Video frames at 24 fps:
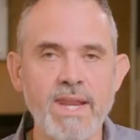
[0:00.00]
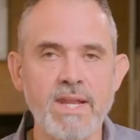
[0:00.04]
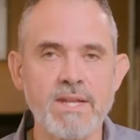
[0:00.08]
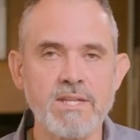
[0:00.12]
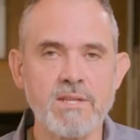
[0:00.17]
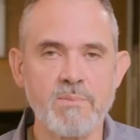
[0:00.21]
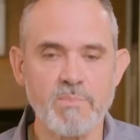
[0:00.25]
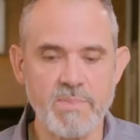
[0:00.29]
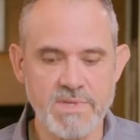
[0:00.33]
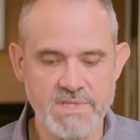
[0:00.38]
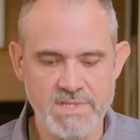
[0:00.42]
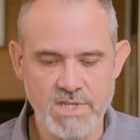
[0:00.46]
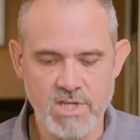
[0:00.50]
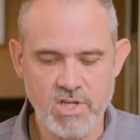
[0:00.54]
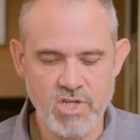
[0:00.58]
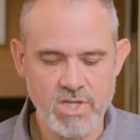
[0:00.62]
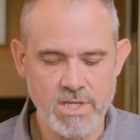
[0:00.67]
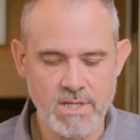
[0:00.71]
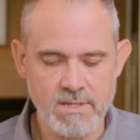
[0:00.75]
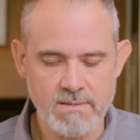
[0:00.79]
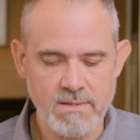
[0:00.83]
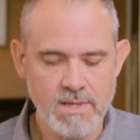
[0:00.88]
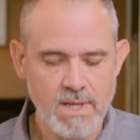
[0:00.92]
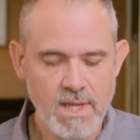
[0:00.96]
into
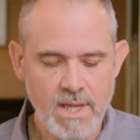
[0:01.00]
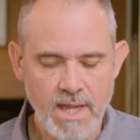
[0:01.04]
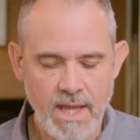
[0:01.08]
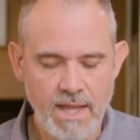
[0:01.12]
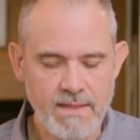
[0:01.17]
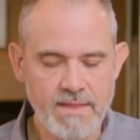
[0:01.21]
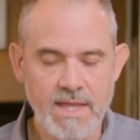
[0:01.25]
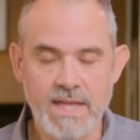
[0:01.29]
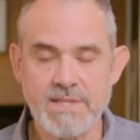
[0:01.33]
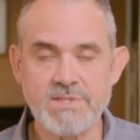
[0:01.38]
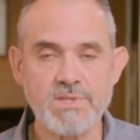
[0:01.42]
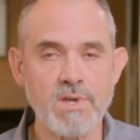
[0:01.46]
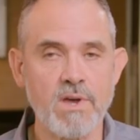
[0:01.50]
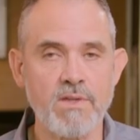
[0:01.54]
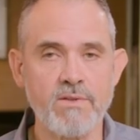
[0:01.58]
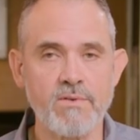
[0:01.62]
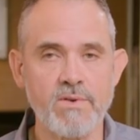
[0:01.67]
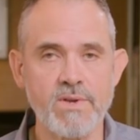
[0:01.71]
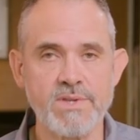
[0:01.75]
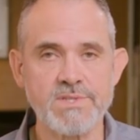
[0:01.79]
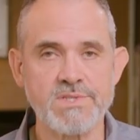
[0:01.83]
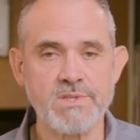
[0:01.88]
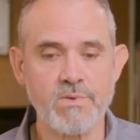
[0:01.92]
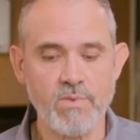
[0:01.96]
position, and that's all
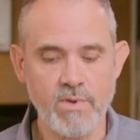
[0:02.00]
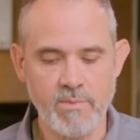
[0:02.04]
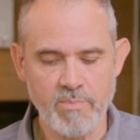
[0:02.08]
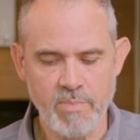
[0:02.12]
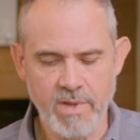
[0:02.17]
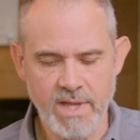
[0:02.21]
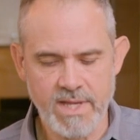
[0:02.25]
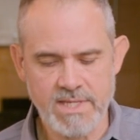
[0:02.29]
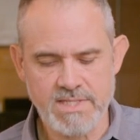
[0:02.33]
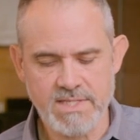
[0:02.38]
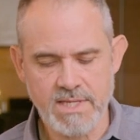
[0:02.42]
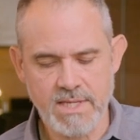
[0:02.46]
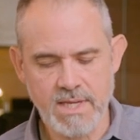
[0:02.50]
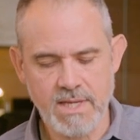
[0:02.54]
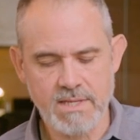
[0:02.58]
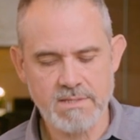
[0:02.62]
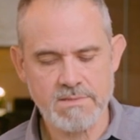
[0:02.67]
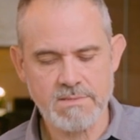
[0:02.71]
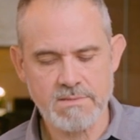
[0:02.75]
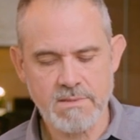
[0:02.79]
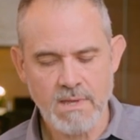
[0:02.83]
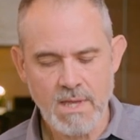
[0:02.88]
there is to replacing it.